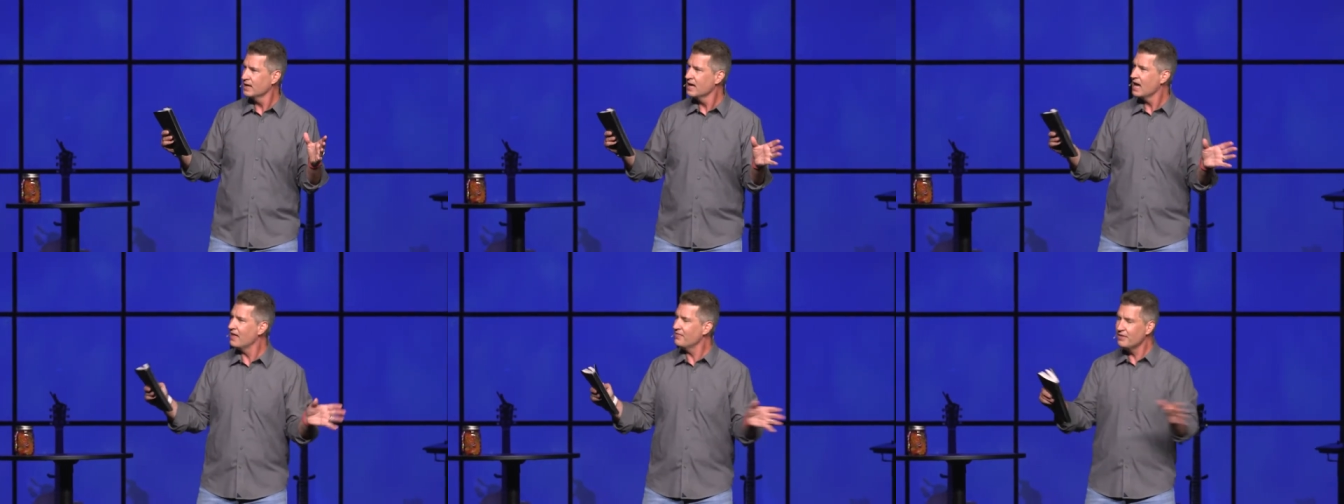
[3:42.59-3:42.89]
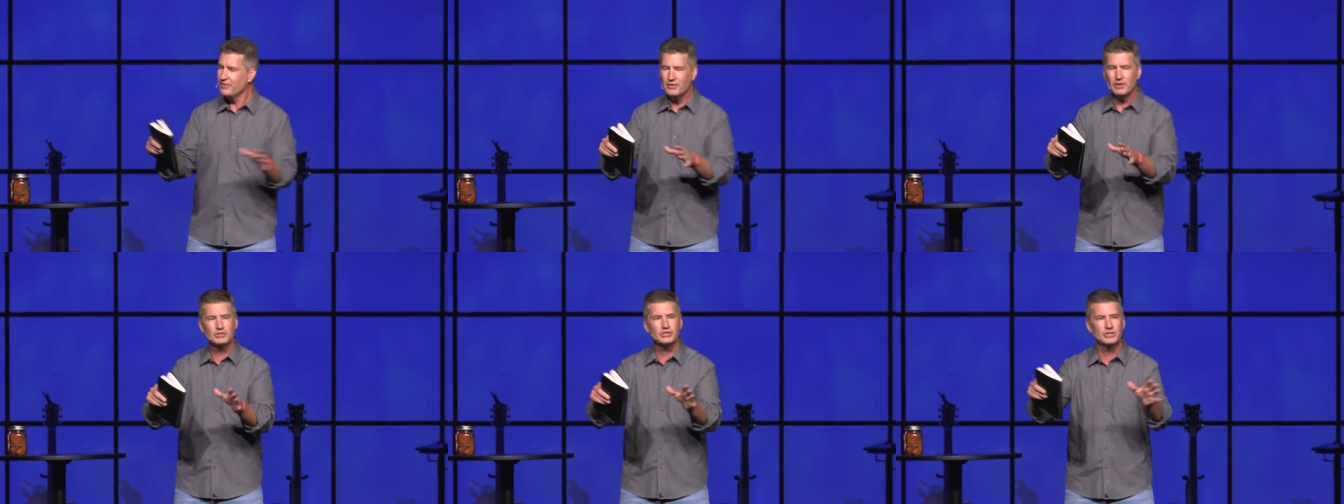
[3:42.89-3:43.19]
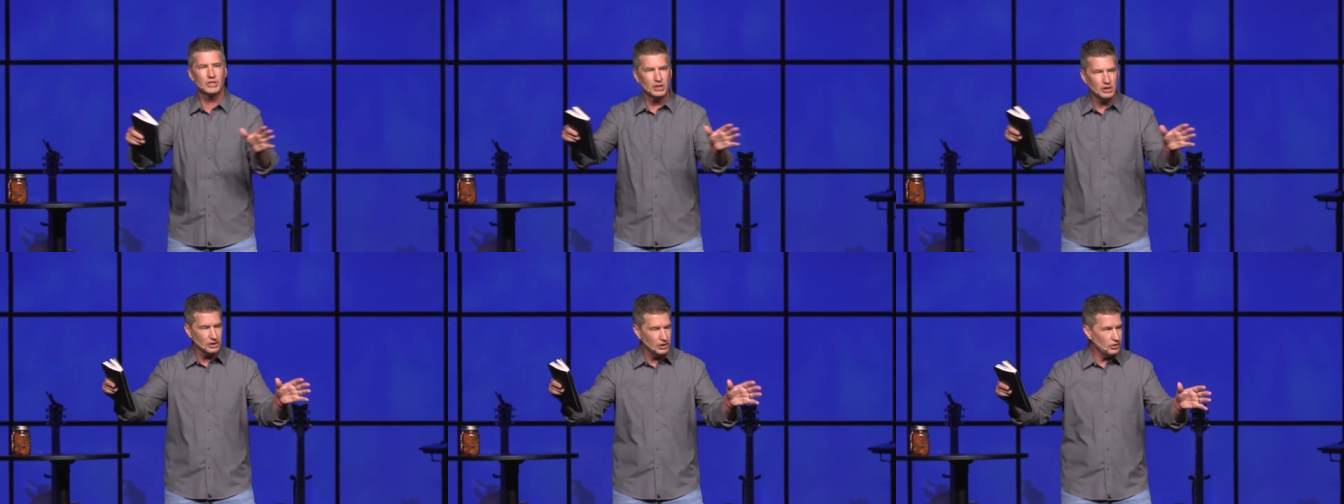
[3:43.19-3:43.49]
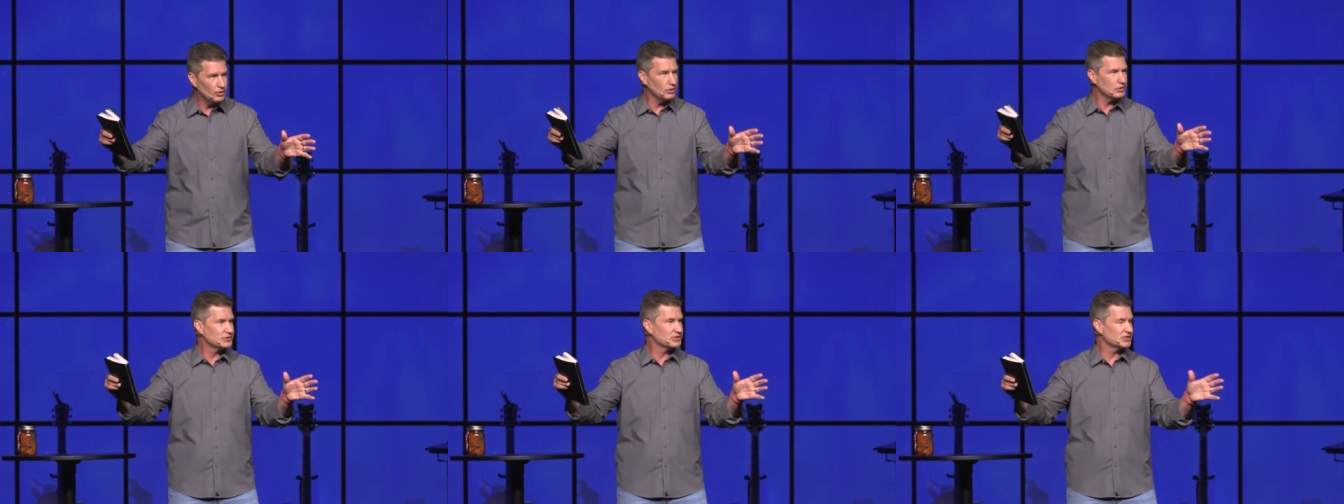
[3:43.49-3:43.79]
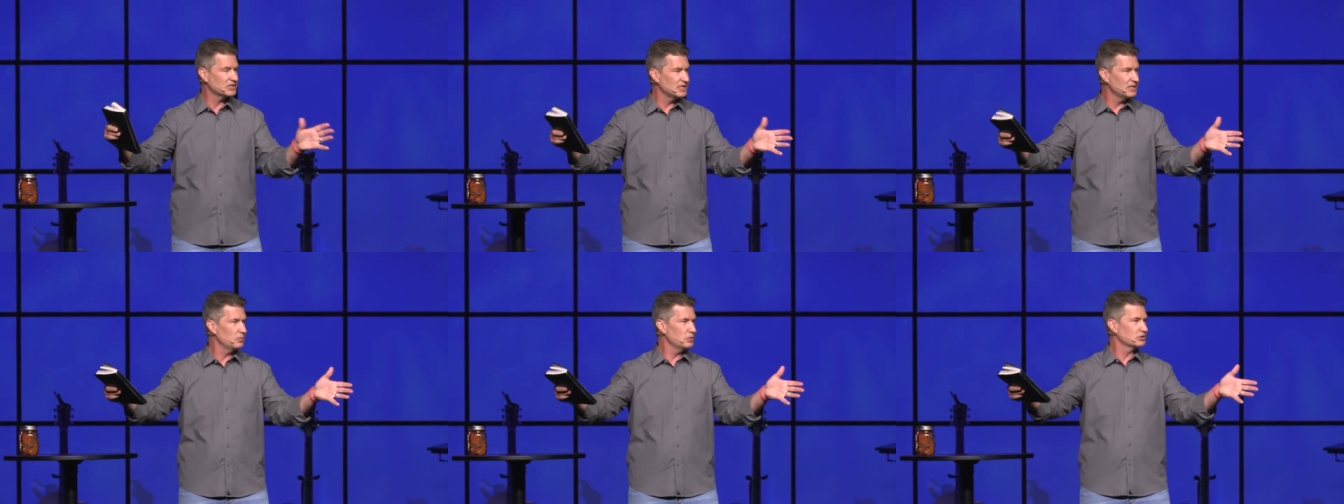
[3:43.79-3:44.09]
And then there's the little
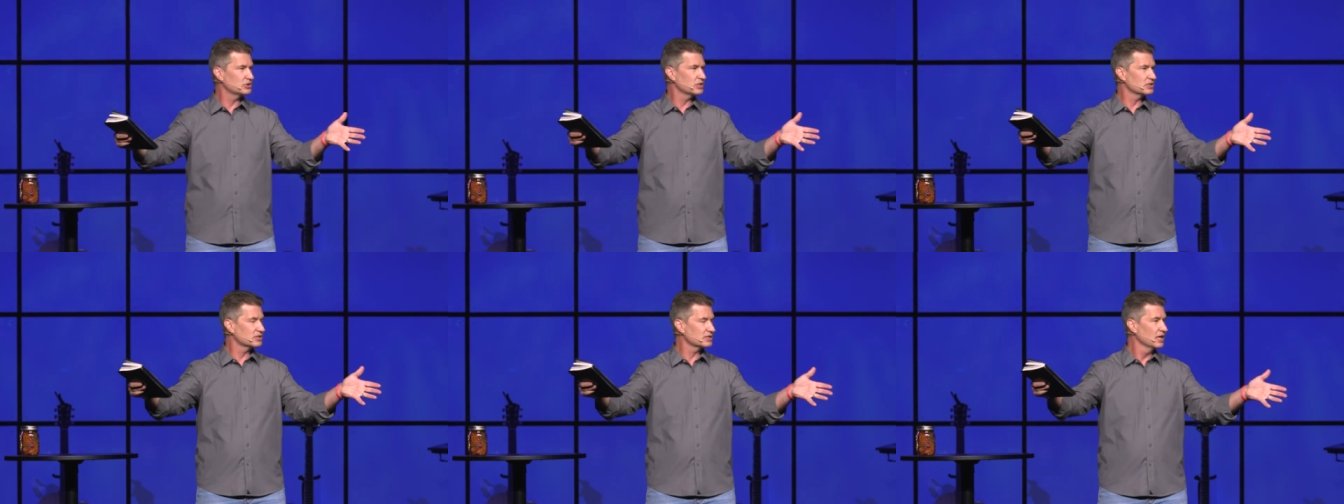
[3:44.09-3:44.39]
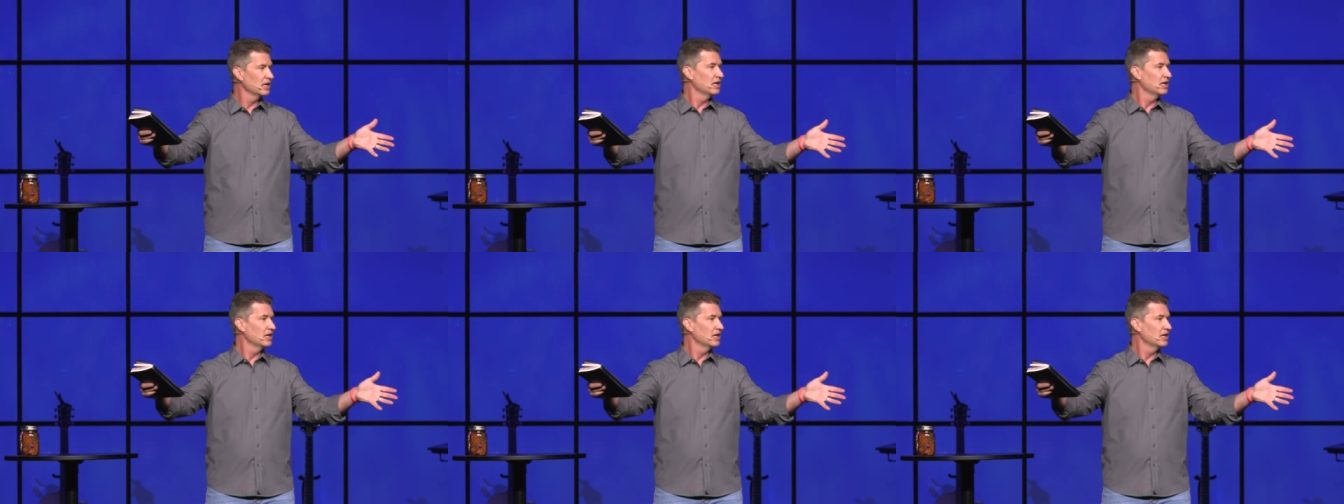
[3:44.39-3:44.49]
c, which is